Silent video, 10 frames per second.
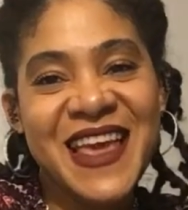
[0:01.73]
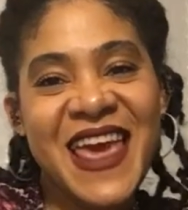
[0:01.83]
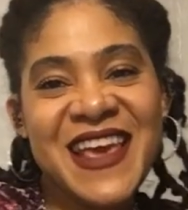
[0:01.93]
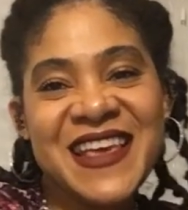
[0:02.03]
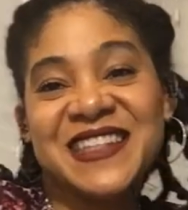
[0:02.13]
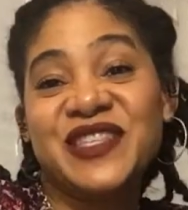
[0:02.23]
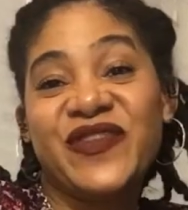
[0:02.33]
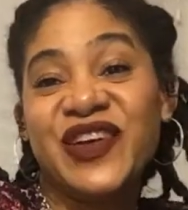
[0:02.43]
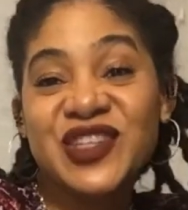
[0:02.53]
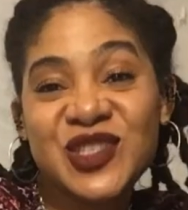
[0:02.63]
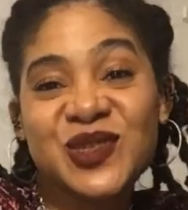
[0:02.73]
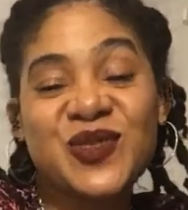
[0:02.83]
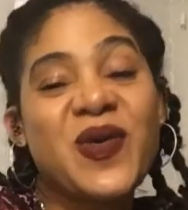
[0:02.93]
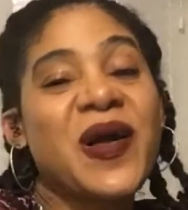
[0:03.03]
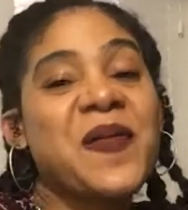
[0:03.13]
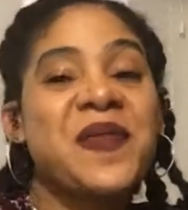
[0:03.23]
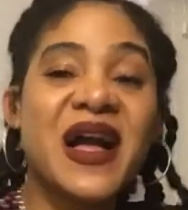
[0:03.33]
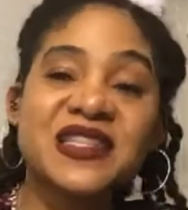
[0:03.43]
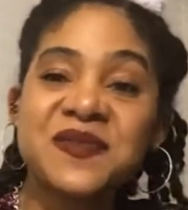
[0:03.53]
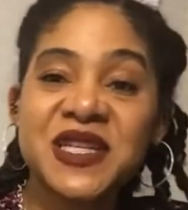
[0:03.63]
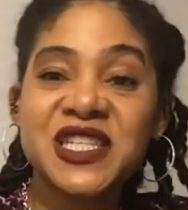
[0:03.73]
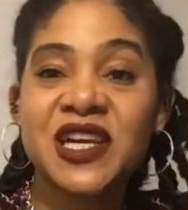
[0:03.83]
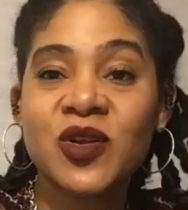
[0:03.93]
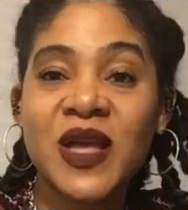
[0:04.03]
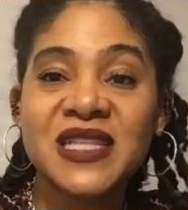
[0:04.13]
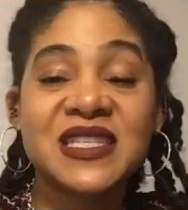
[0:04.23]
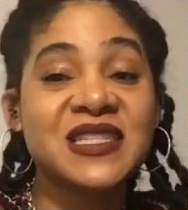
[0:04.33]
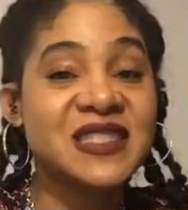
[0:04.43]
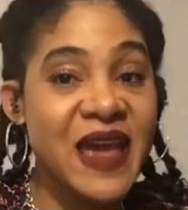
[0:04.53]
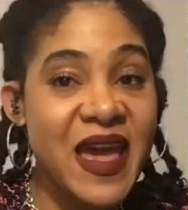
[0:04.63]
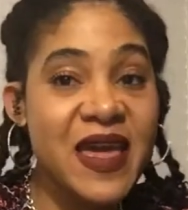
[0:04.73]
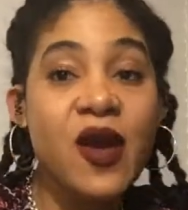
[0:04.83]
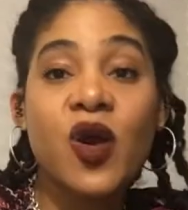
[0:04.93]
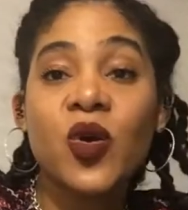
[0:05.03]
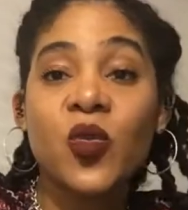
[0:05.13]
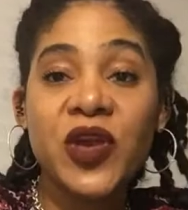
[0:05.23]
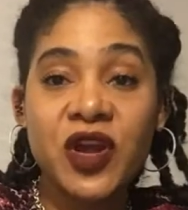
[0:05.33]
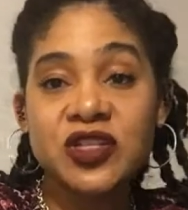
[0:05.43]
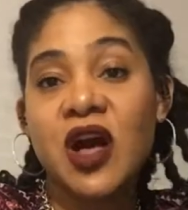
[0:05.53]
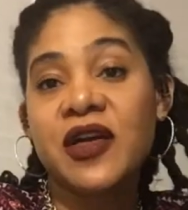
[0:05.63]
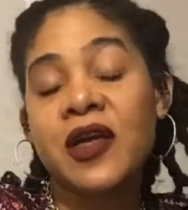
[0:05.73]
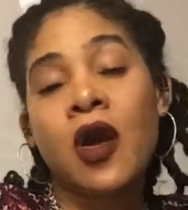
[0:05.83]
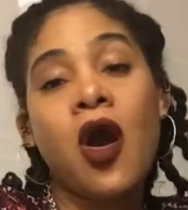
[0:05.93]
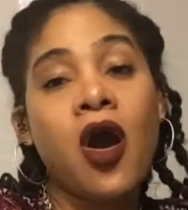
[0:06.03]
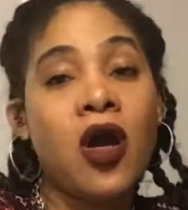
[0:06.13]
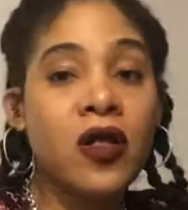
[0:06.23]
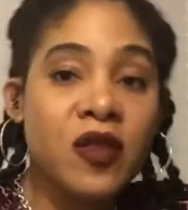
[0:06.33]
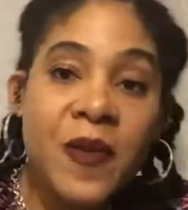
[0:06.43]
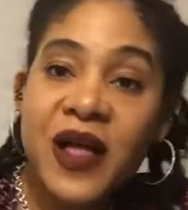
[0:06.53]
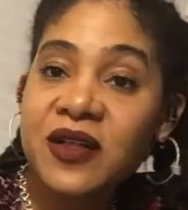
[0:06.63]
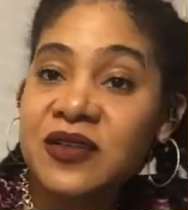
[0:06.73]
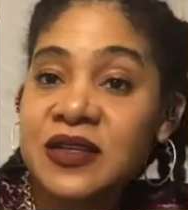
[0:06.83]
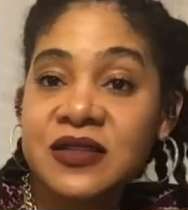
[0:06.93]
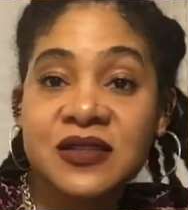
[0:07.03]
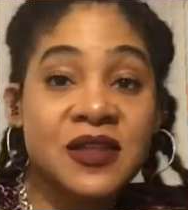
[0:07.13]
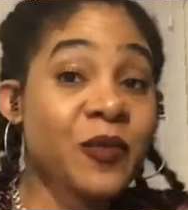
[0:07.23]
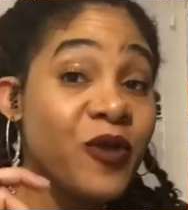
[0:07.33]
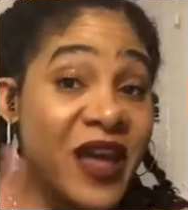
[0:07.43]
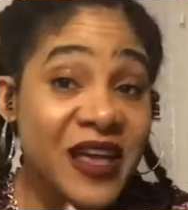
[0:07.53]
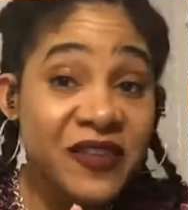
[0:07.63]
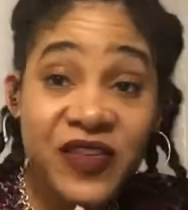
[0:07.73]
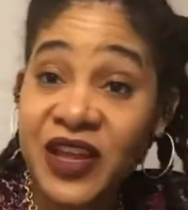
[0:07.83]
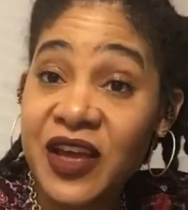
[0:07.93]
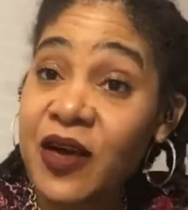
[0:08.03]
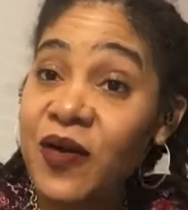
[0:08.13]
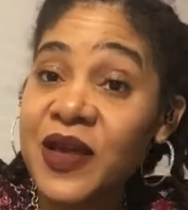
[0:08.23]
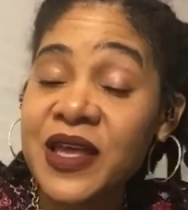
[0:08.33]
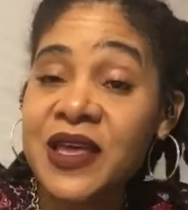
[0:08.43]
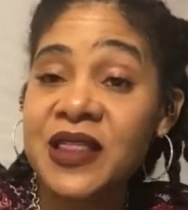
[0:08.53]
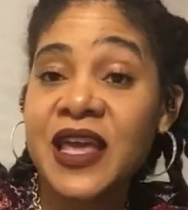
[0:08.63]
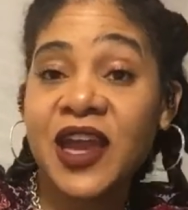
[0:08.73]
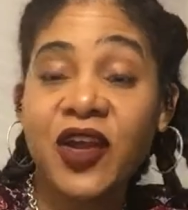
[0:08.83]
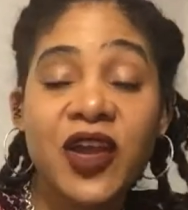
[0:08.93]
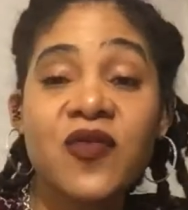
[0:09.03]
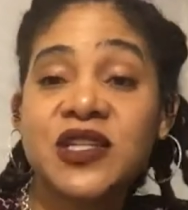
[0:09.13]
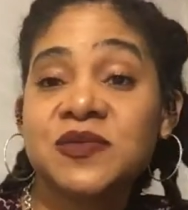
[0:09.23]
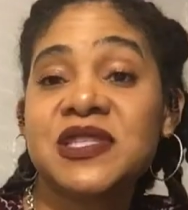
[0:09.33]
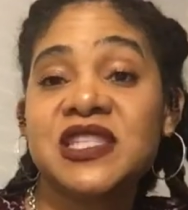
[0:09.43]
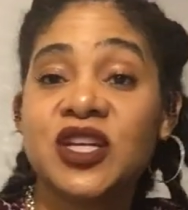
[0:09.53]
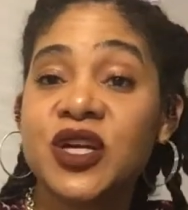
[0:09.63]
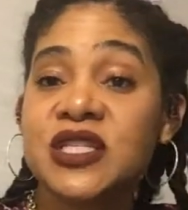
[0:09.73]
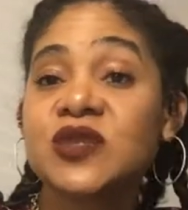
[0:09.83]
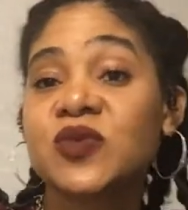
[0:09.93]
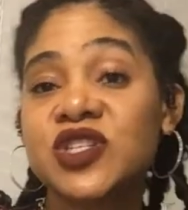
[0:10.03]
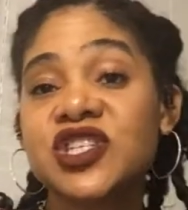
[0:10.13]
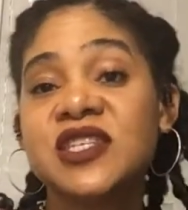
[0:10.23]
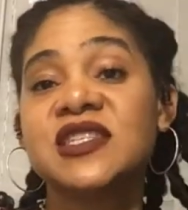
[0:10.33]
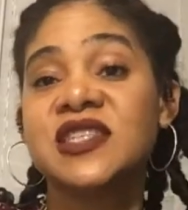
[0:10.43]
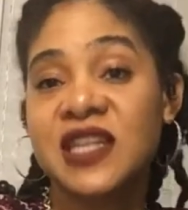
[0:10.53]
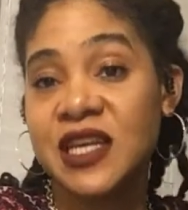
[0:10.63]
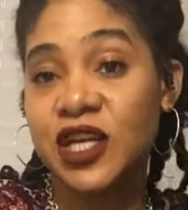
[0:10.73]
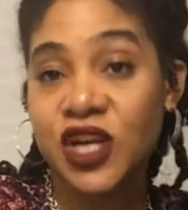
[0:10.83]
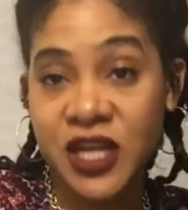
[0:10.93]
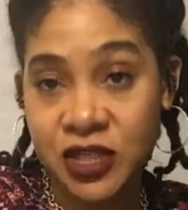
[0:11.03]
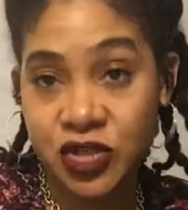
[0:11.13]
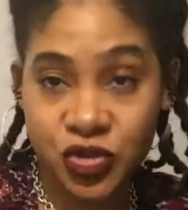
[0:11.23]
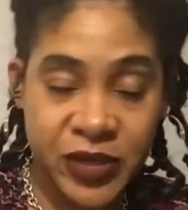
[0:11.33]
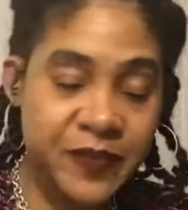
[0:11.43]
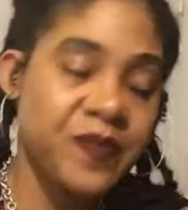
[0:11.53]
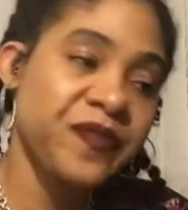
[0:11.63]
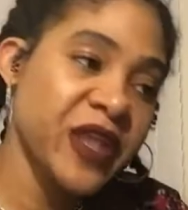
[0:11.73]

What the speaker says: Hey, it's Ferris Sue. Welcome back to my channel, and today we are talking all about number 8 video in the hair care regimen series, which is getting your ends trimmed.